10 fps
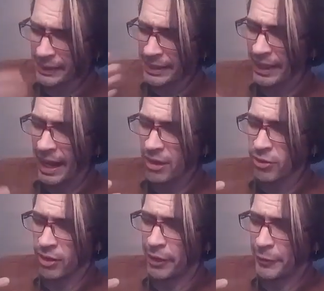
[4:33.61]
it
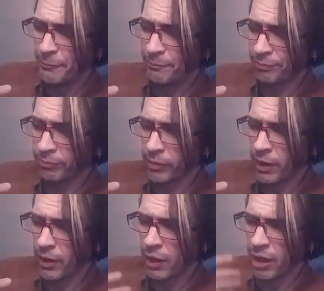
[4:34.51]
has I
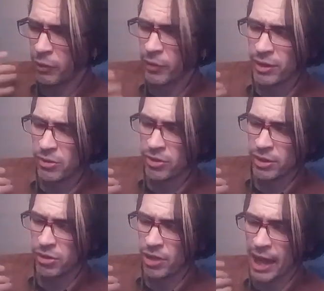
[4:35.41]
don't want to
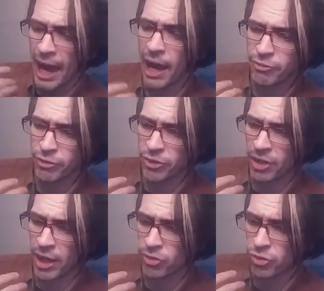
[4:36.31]
necessarily say
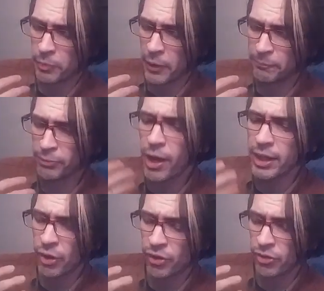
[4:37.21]
aftertaste, but no, I
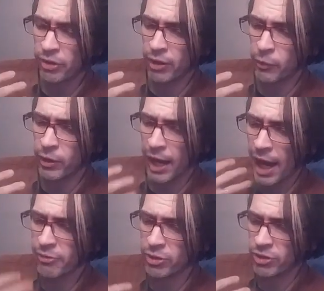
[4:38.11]
guess that's the right word,
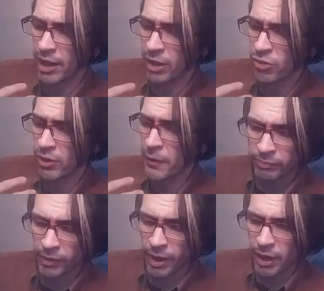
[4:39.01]
aftertaste.
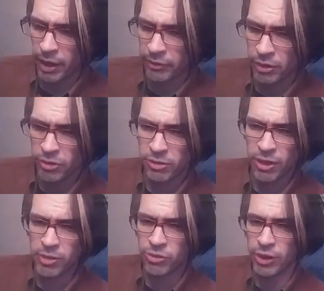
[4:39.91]
Does it
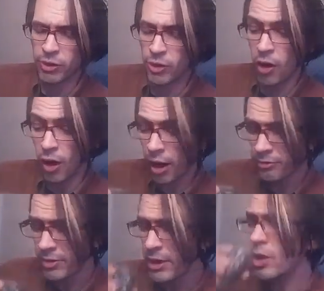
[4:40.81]
taste like
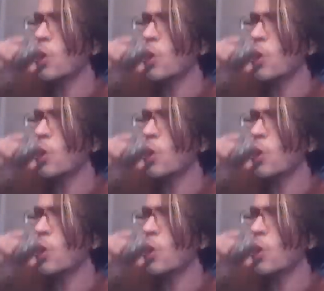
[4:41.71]
coffee?